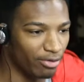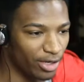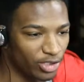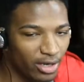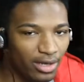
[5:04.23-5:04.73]

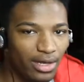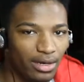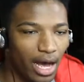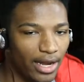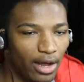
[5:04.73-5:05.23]
Bridge,
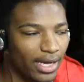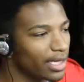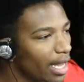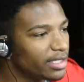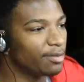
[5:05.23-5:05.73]
I
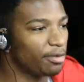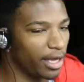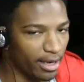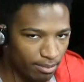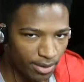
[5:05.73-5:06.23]
actually I did
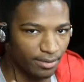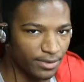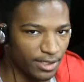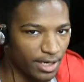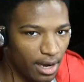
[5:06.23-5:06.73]
play it, but it
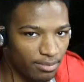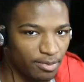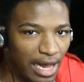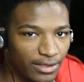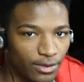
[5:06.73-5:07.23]
was in um,
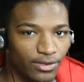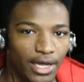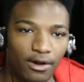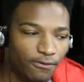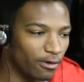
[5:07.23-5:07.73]
Splat Zones.
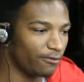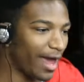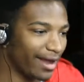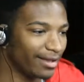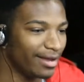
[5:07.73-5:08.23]
I know for a
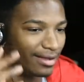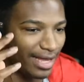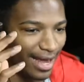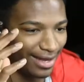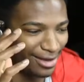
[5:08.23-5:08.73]
fact
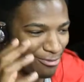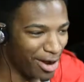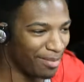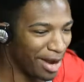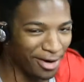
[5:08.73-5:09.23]
that in
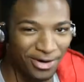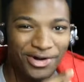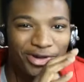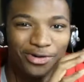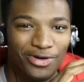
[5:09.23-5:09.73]
Rainmaker,
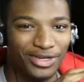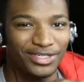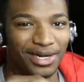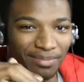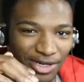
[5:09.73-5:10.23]
you're going to
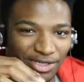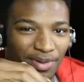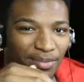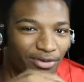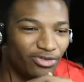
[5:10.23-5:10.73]
see a bunch of
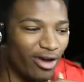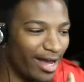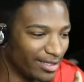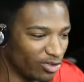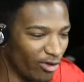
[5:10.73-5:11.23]
people
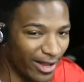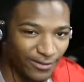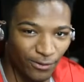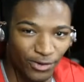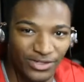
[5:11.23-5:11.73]
trying to
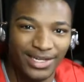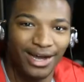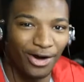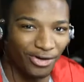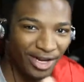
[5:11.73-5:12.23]
transverse
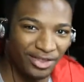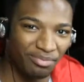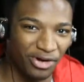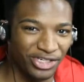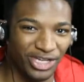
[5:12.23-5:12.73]
underneath the
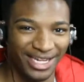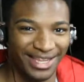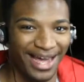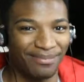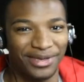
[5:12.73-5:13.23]
bridge like
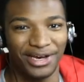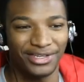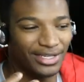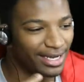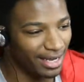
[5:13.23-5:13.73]
that
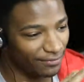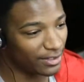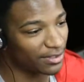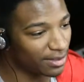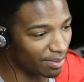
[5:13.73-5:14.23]
because if
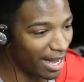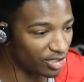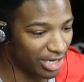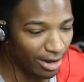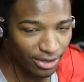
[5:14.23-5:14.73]
this isn't
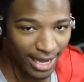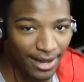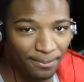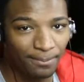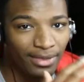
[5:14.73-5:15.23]
patched out
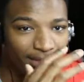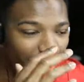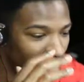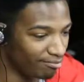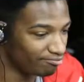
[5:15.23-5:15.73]
yet,
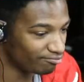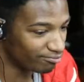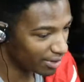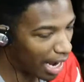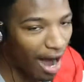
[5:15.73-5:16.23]
then
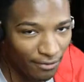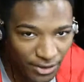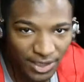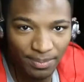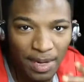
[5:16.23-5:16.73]

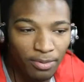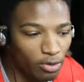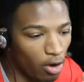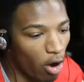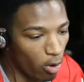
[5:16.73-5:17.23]
Obviously,
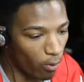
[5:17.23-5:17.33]
people are